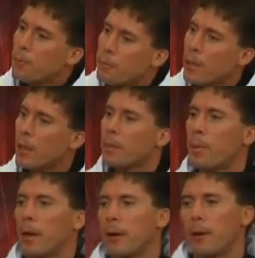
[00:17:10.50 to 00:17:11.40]
feeling
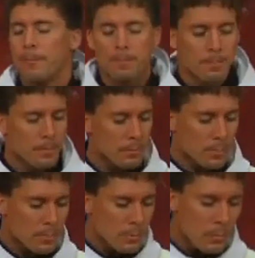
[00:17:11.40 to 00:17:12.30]
better.
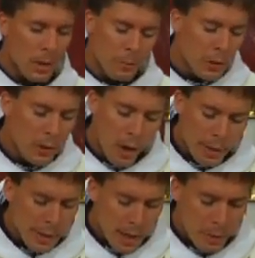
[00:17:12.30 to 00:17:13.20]
If you're
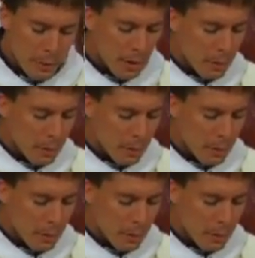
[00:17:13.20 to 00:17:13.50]
not Catholic,